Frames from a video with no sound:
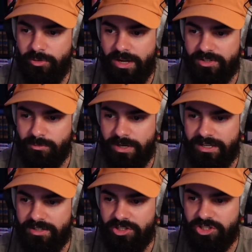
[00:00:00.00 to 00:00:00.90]
who has
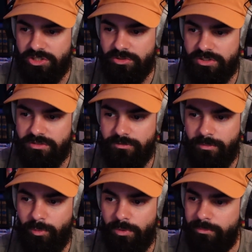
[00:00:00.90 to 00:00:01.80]
Rand shielded from
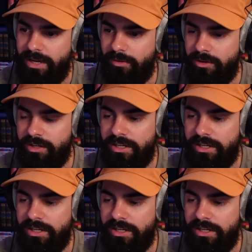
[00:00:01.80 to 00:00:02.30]
the One Power,